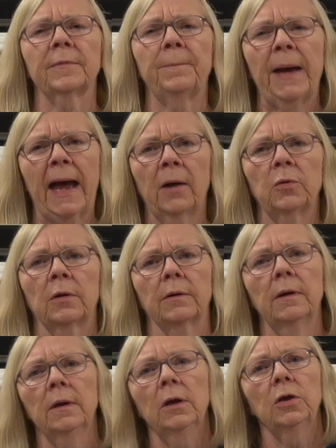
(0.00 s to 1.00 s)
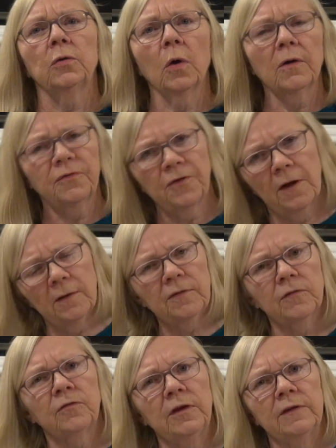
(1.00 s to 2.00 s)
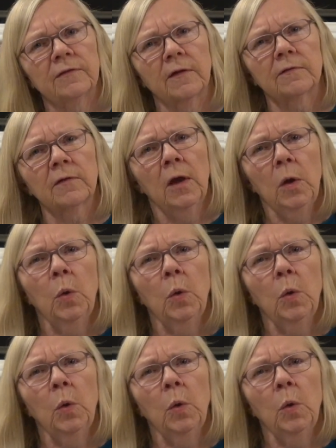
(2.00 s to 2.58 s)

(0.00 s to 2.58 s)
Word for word: to powder your false Jesus,